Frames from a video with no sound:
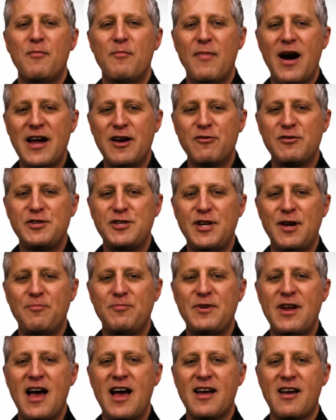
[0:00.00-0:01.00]

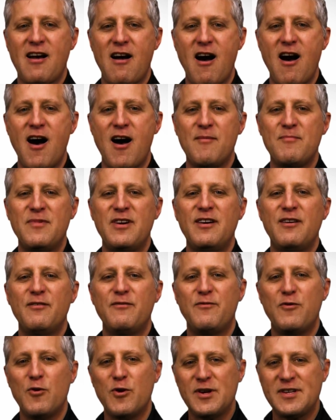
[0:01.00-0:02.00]
microchip dot com
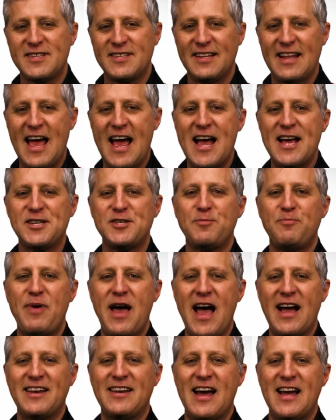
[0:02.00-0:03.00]
forward slash
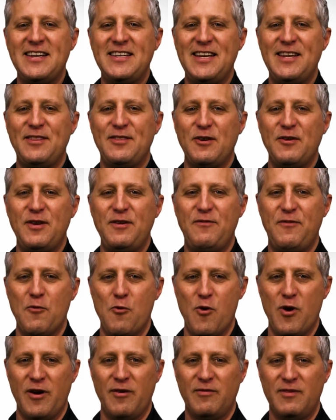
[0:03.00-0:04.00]
PAC nineteen
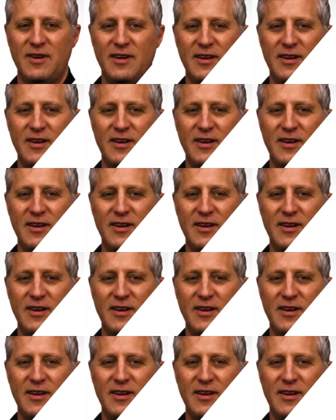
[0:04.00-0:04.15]
thirty-four